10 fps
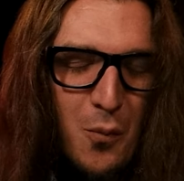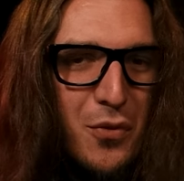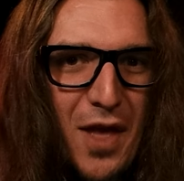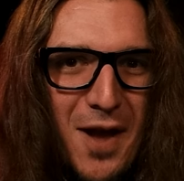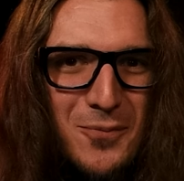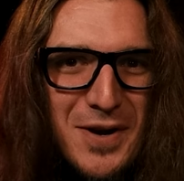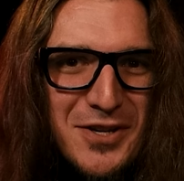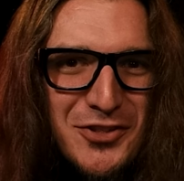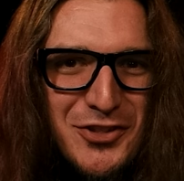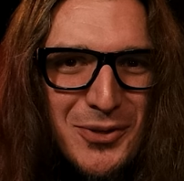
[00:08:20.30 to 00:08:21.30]
that
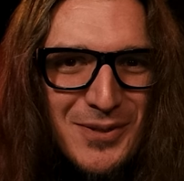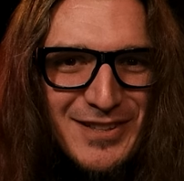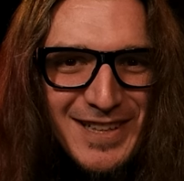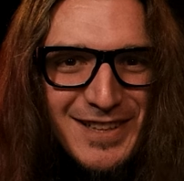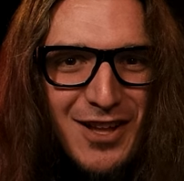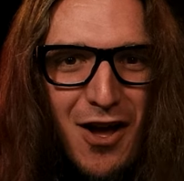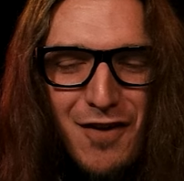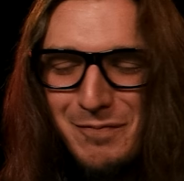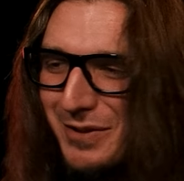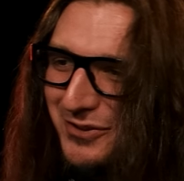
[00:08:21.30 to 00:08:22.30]
ratio is a little
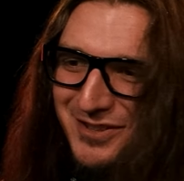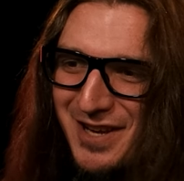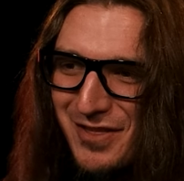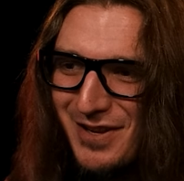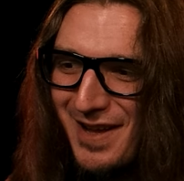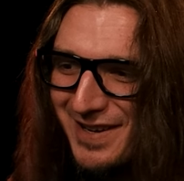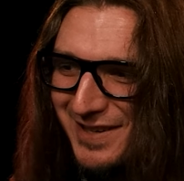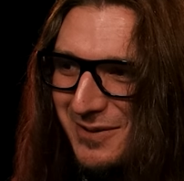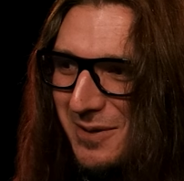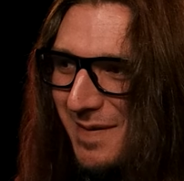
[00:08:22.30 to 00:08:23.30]
off, but there's nothing I can
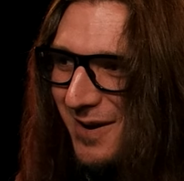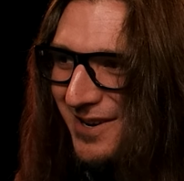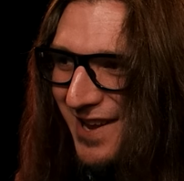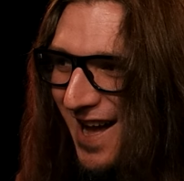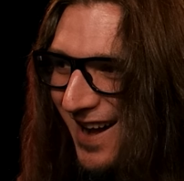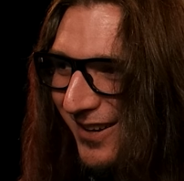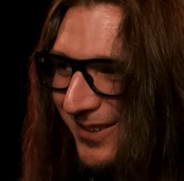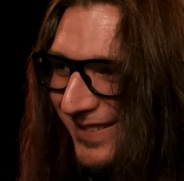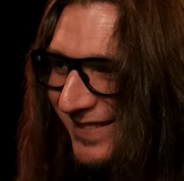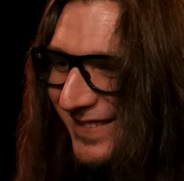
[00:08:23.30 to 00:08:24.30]
do about it
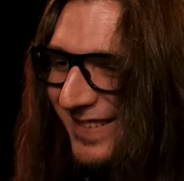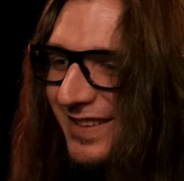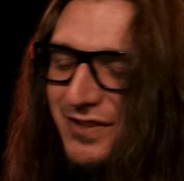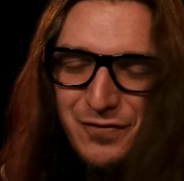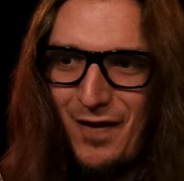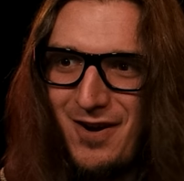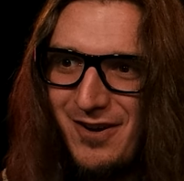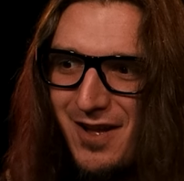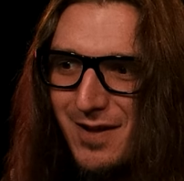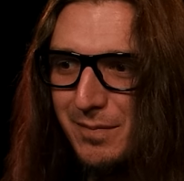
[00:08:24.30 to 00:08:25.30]
now. Let's fire it
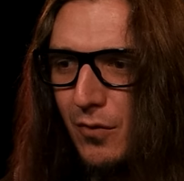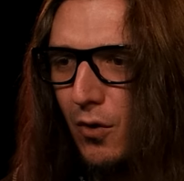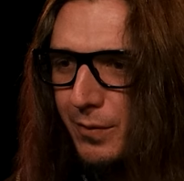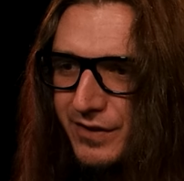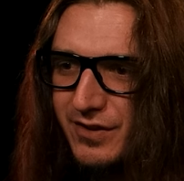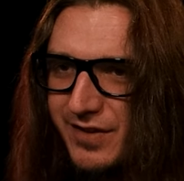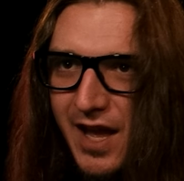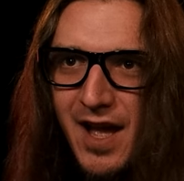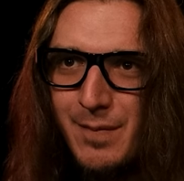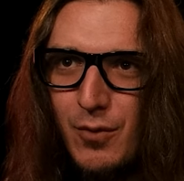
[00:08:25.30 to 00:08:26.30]
up, or we just
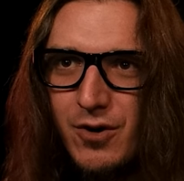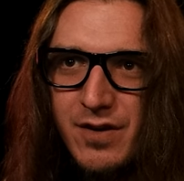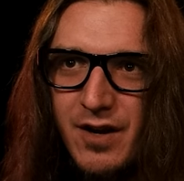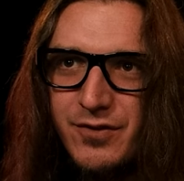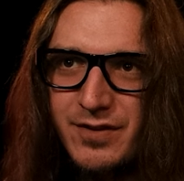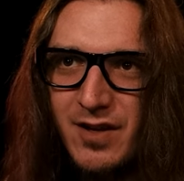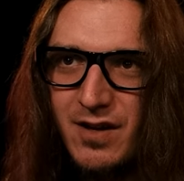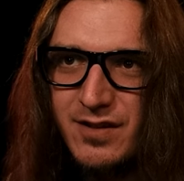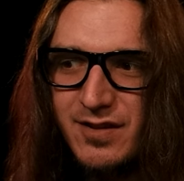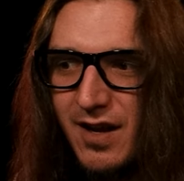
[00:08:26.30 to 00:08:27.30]
add more nitrous
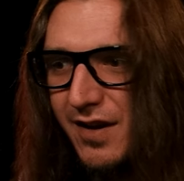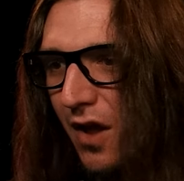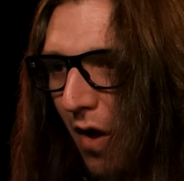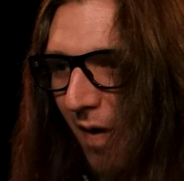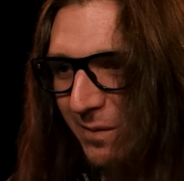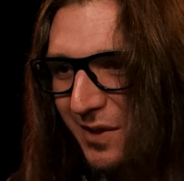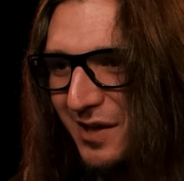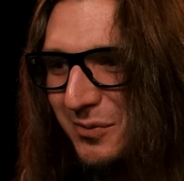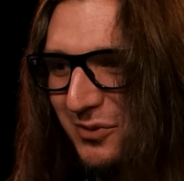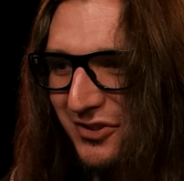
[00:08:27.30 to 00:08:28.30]
oxide.
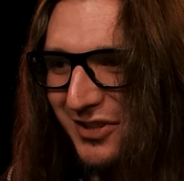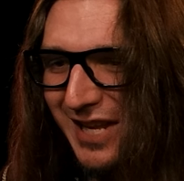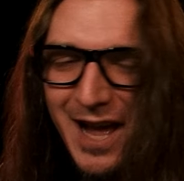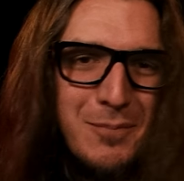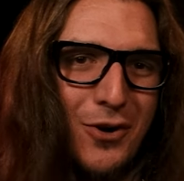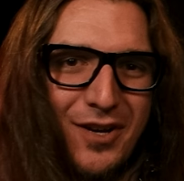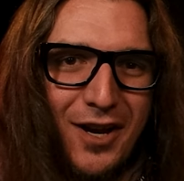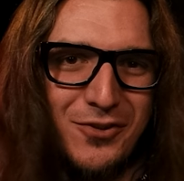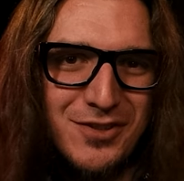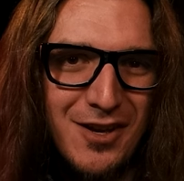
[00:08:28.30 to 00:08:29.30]
Guess we're just gonna add more
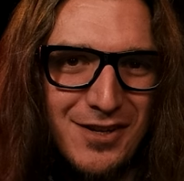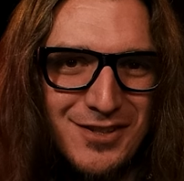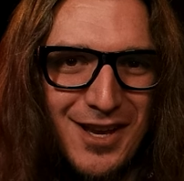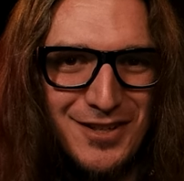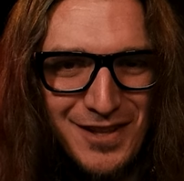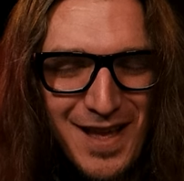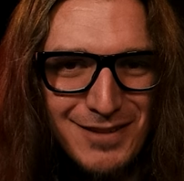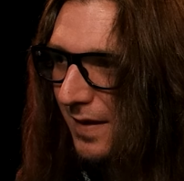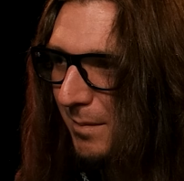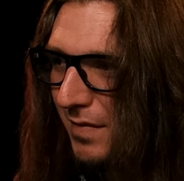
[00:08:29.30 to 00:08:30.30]
nitrous oxide to that.
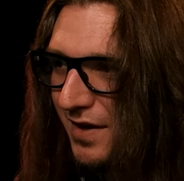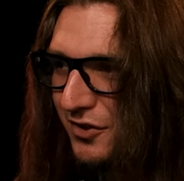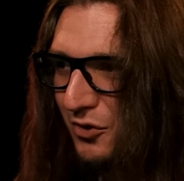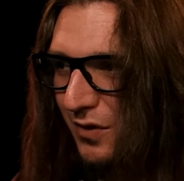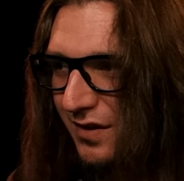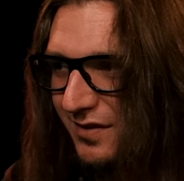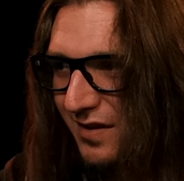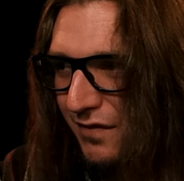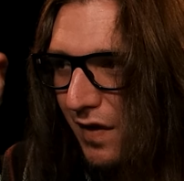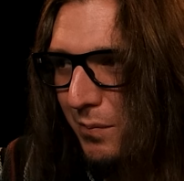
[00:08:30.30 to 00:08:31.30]
My issue is,
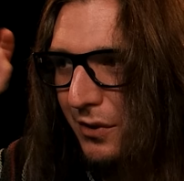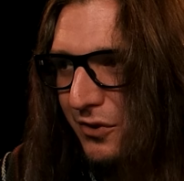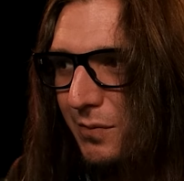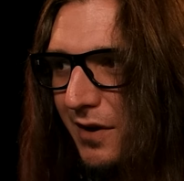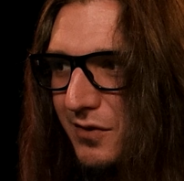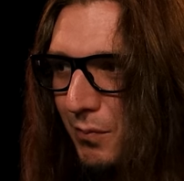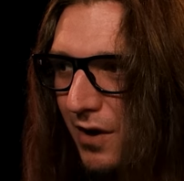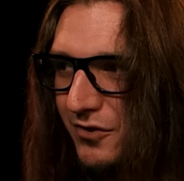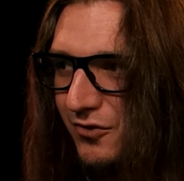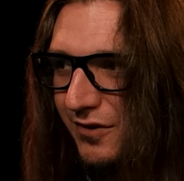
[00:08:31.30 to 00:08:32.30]
if I put too much
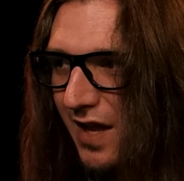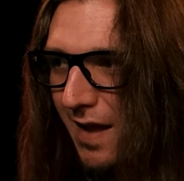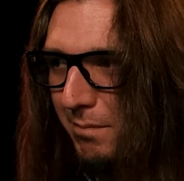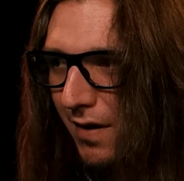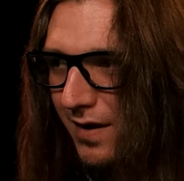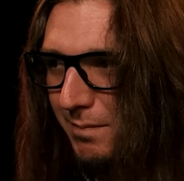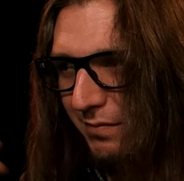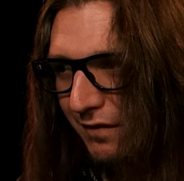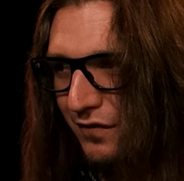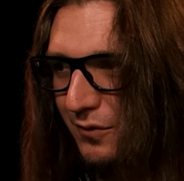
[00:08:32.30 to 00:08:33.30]
pressure in that pipe,
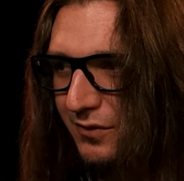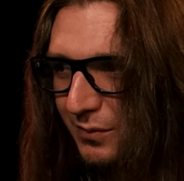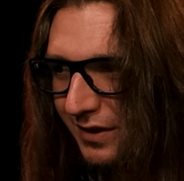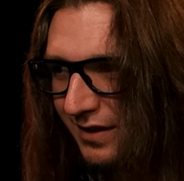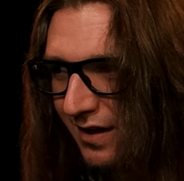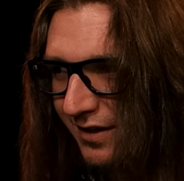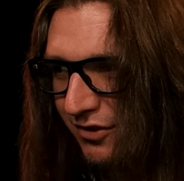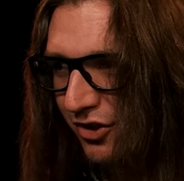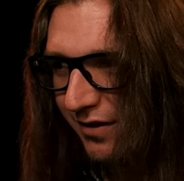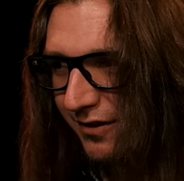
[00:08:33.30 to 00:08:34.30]
the fuels will ignite
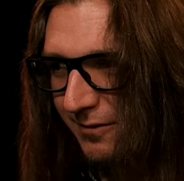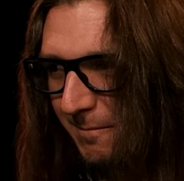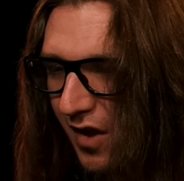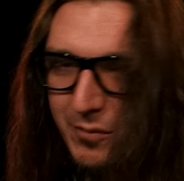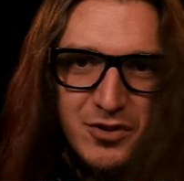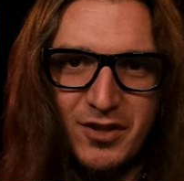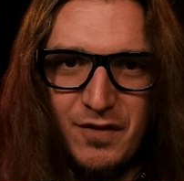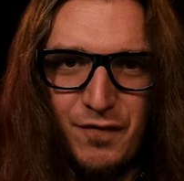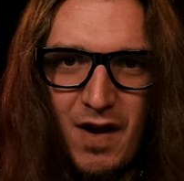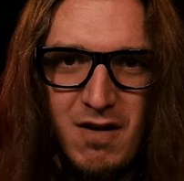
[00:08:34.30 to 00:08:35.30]
each other. I'm just gonna
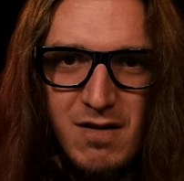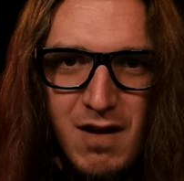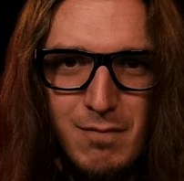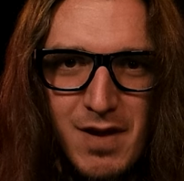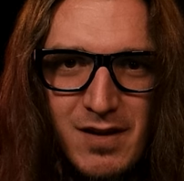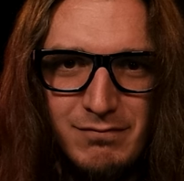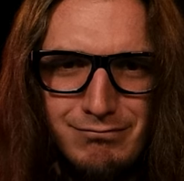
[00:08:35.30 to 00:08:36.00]
fire it up, man.